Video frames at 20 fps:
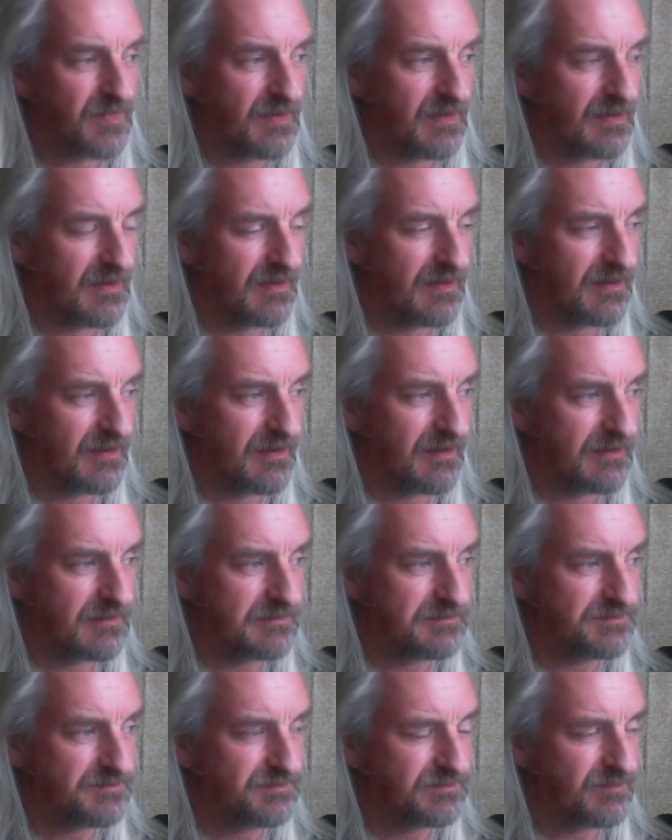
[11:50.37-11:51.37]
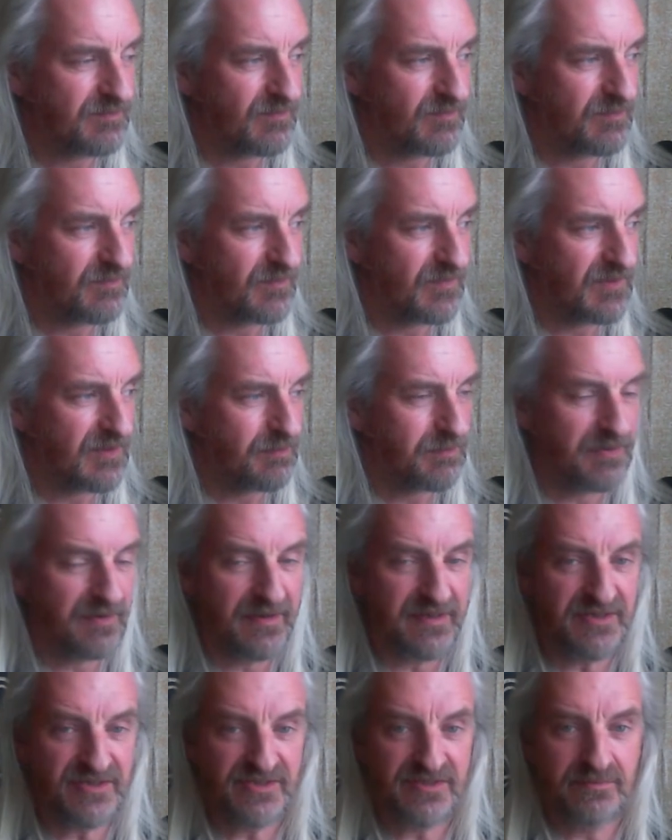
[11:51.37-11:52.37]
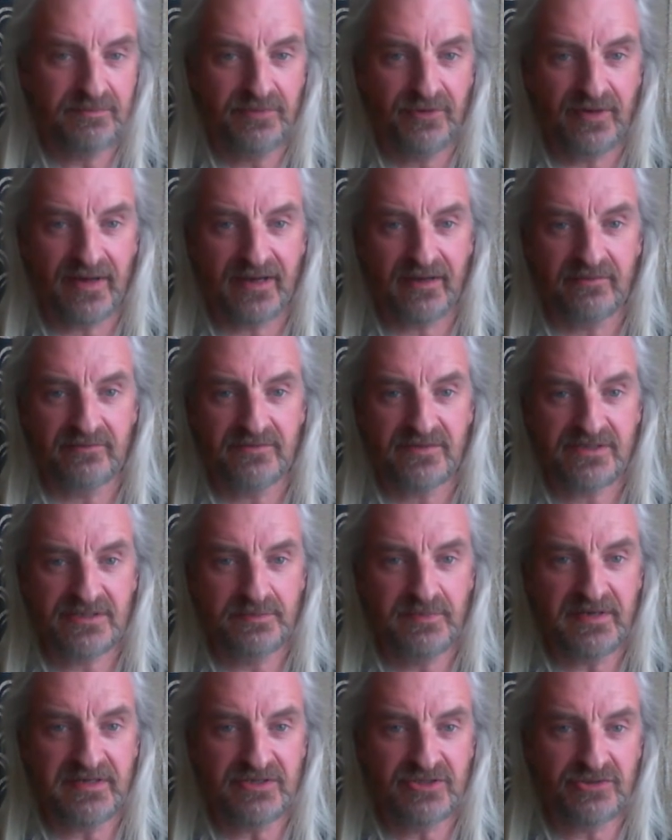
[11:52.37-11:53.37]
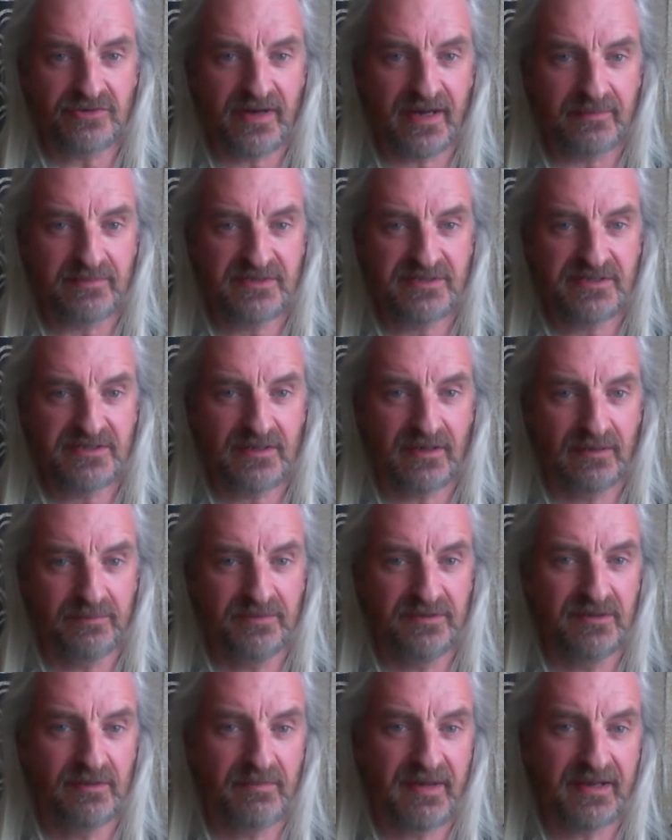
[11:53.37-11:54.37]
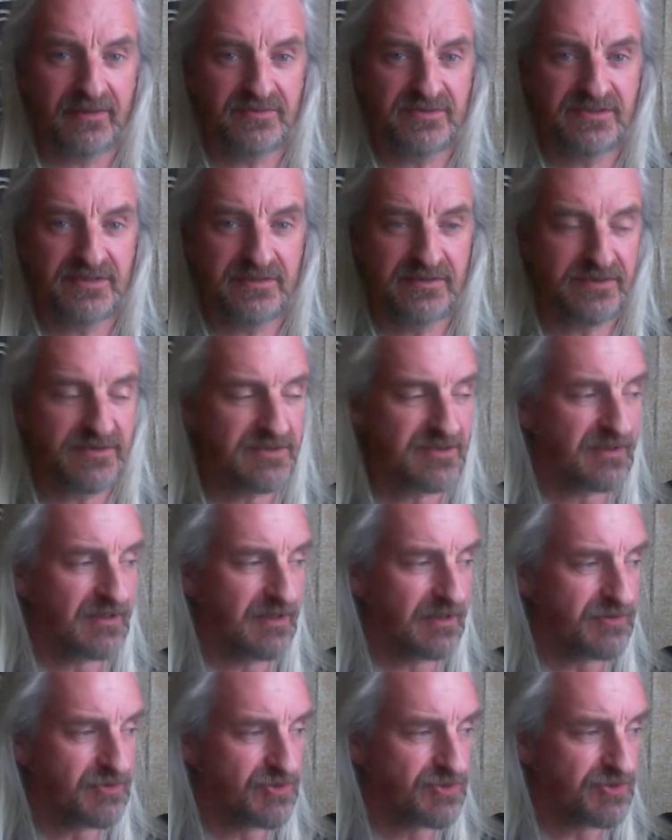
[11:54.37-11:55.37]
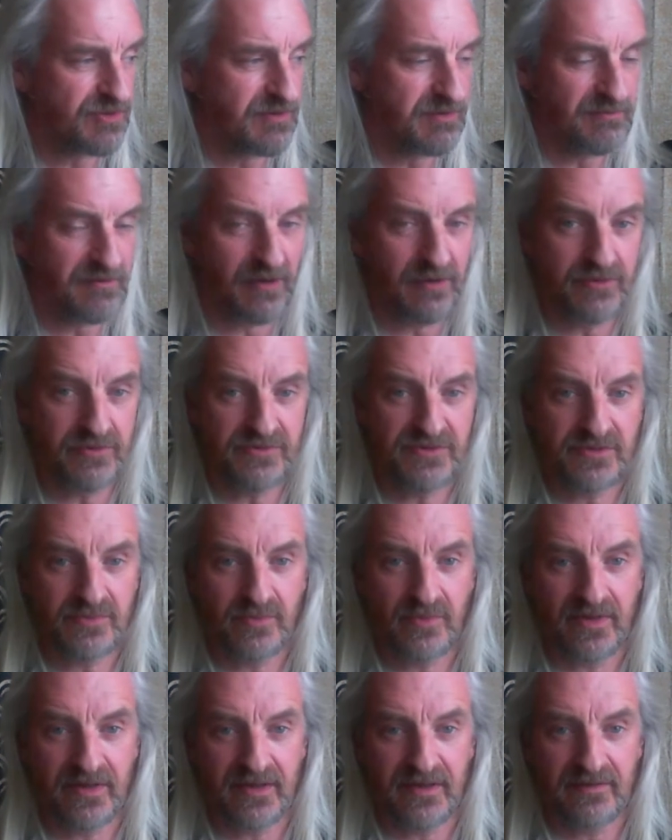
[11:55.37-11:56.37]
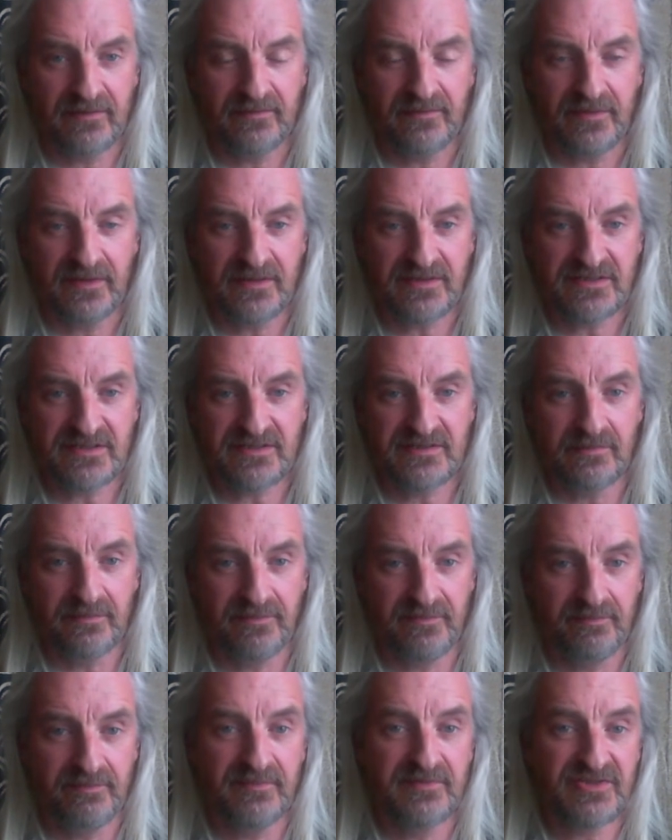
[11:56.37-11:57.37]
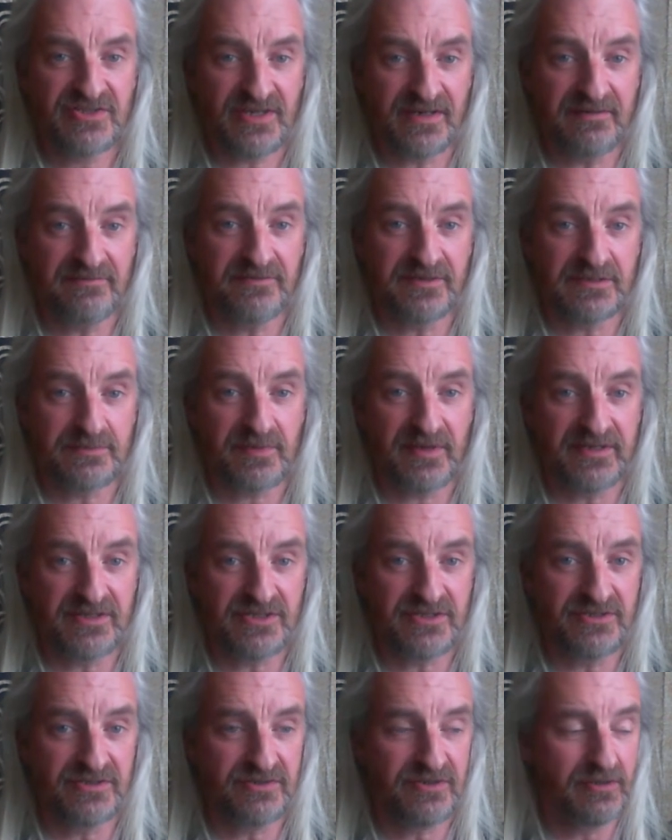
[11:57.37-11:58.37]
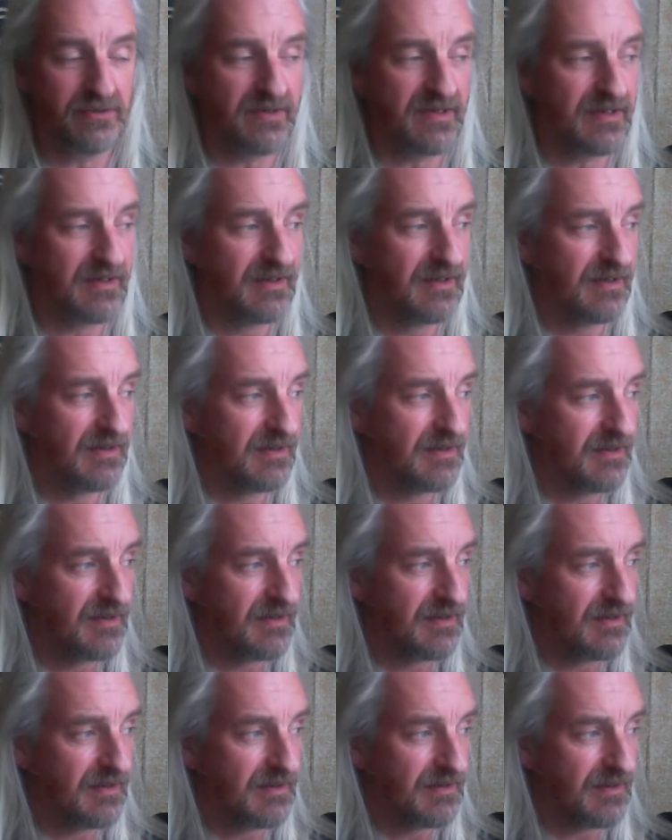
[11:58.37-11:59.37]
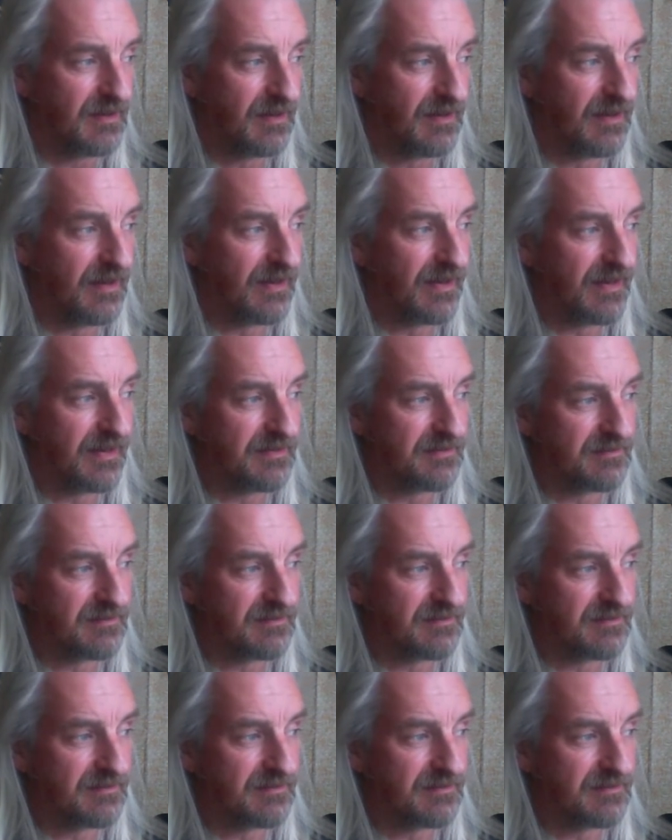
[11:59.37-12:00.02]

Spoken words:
The police put out speed traps up in the mountains, the country roads, where it's the safest place to do it, and